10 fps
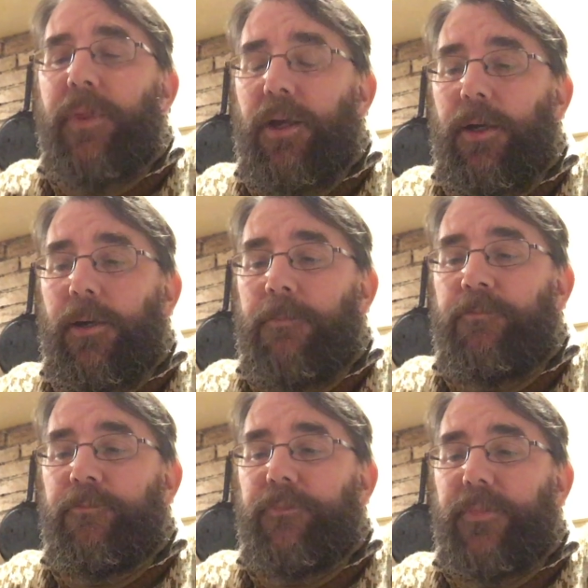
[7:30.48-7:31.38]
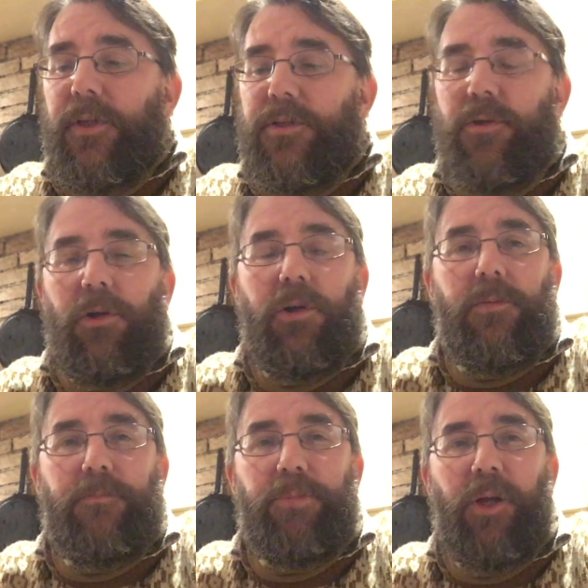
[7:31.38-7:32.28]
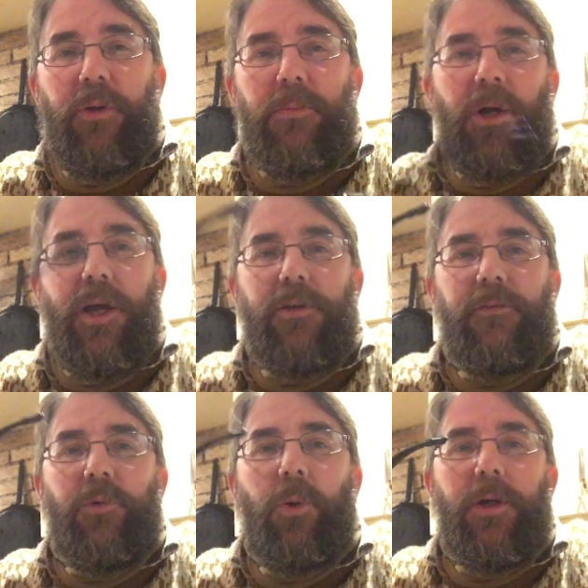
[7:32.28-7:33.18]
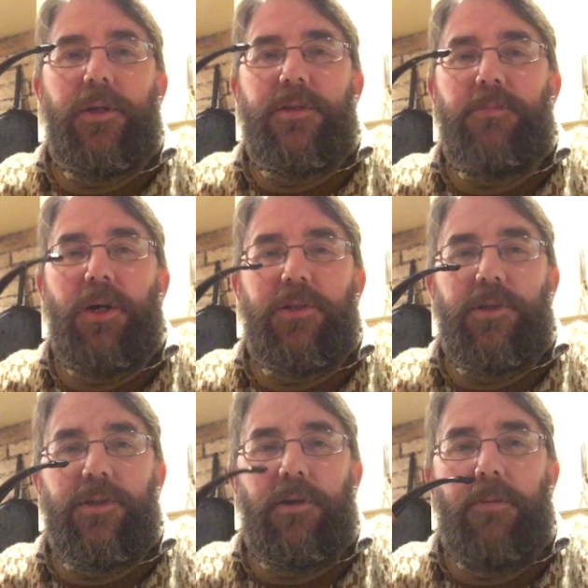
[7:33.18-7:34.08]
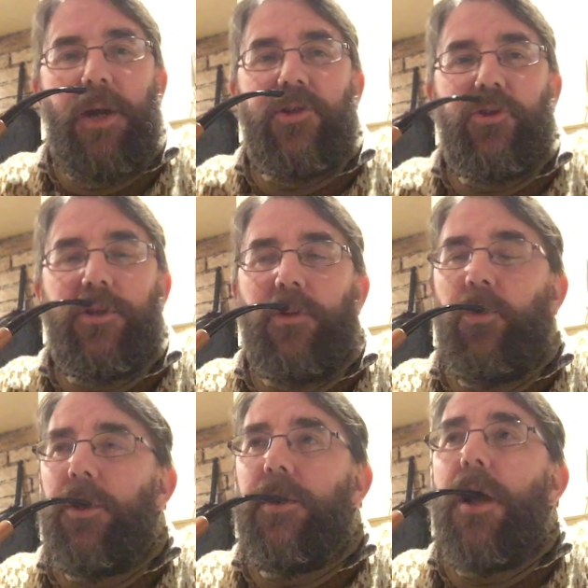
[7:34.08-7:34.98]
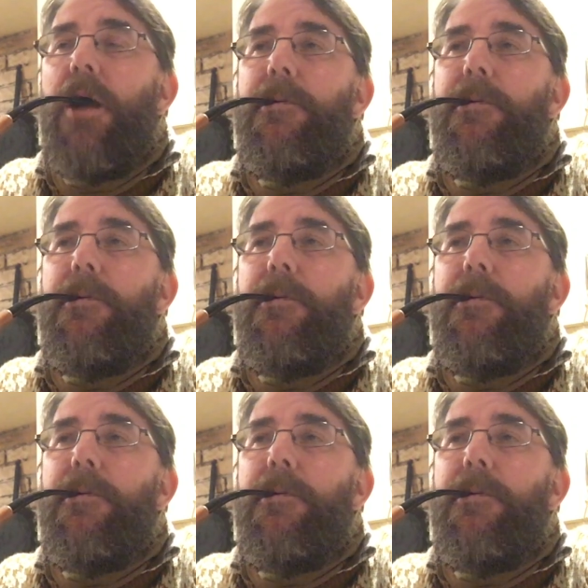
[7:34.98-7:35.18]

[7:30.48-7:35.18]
Um, it's not blowing my head off quite as much as I imagined it would.